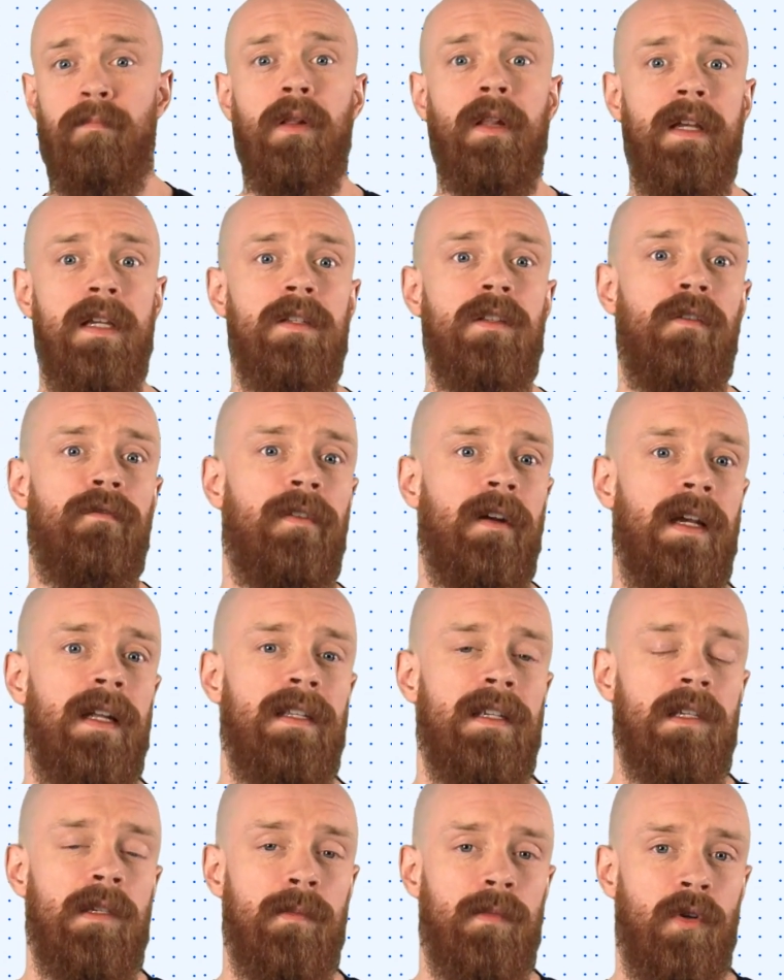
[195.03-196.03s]
please don't forget
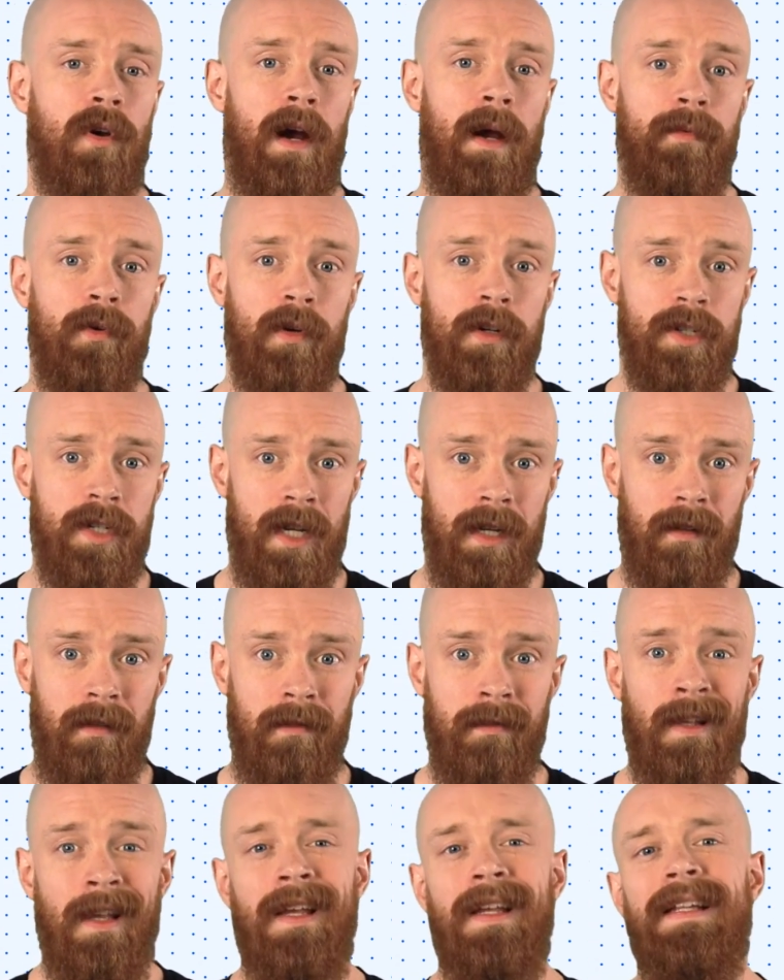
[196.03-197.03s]
to subscribe to our
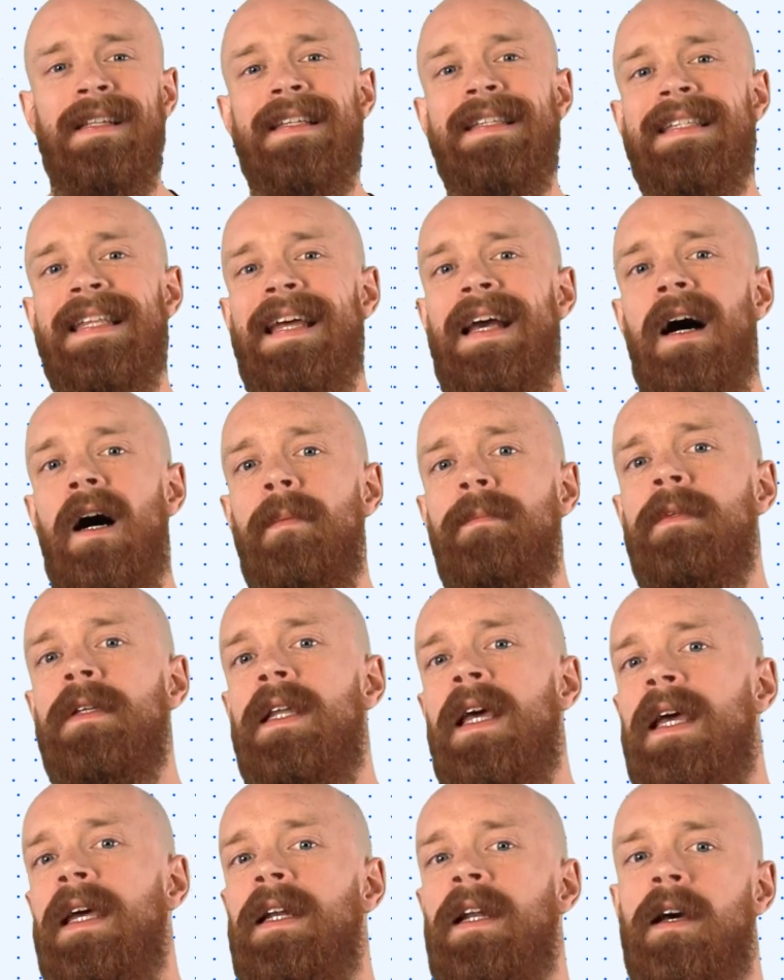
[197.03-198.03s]
channel to stay up to
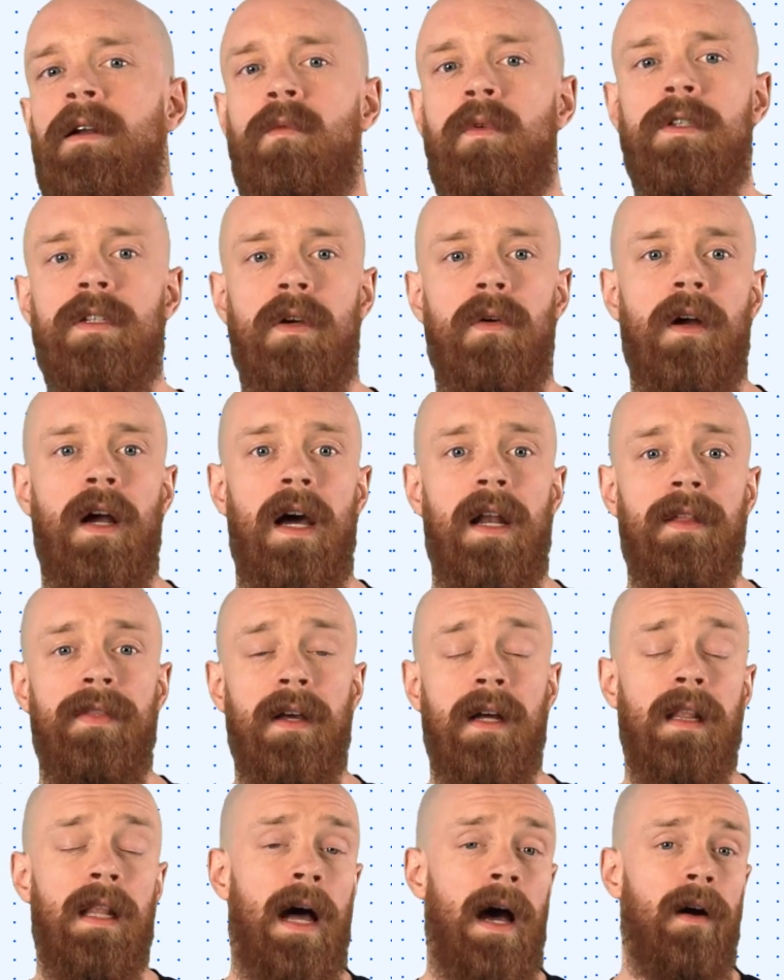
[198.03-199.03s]
date on what's going on in
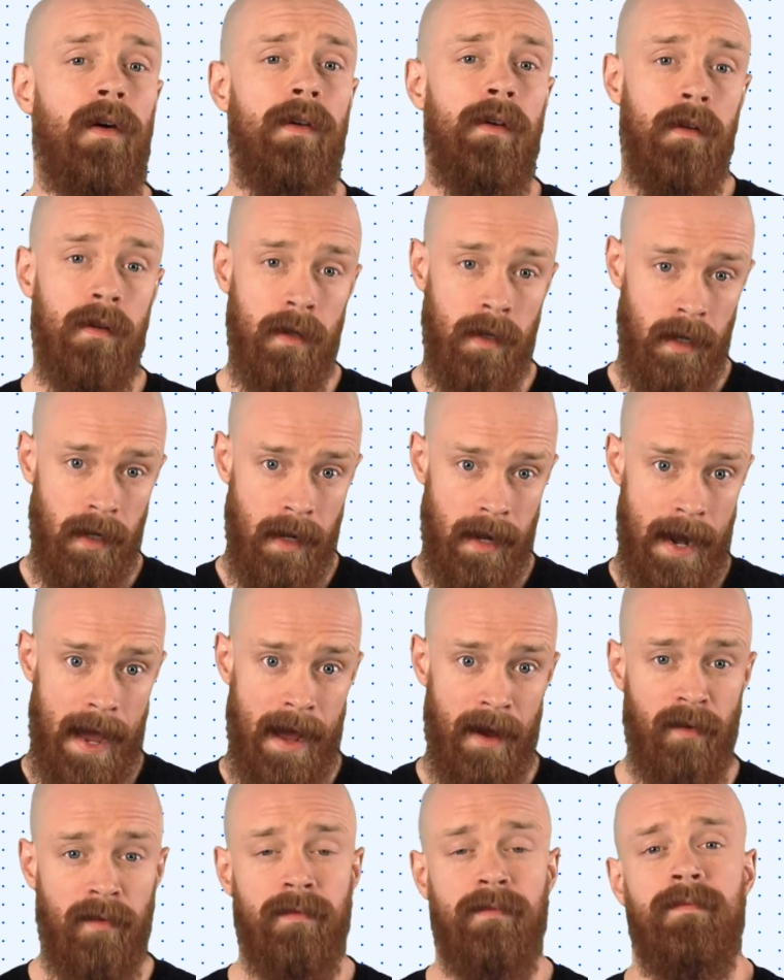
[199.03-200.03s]
the cloud
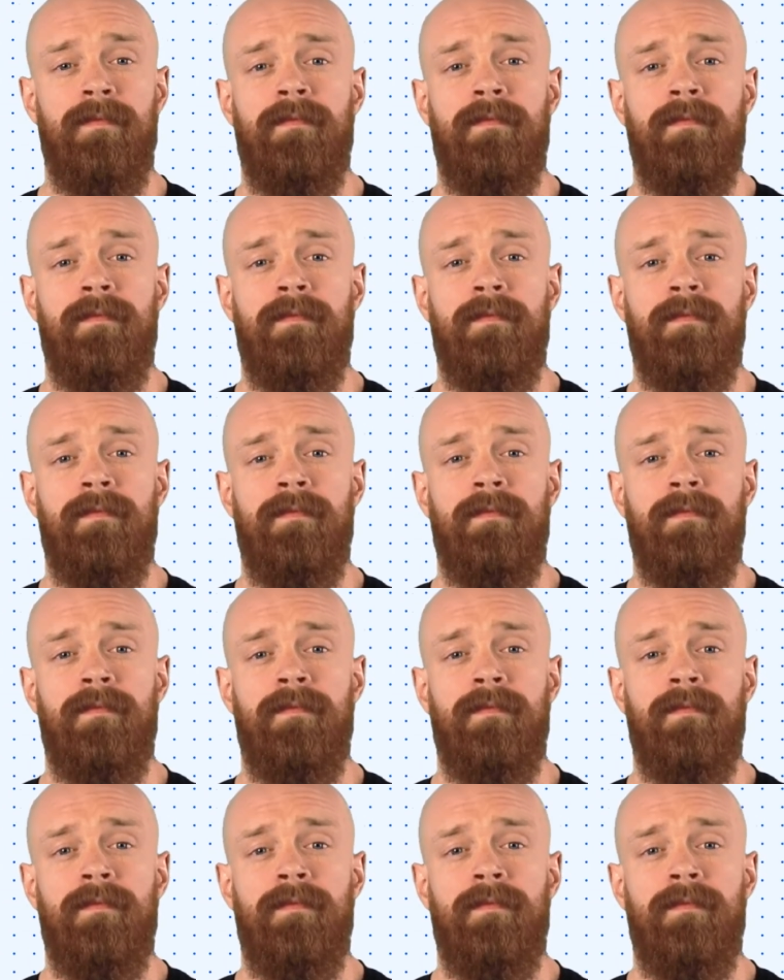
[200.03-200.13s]
now.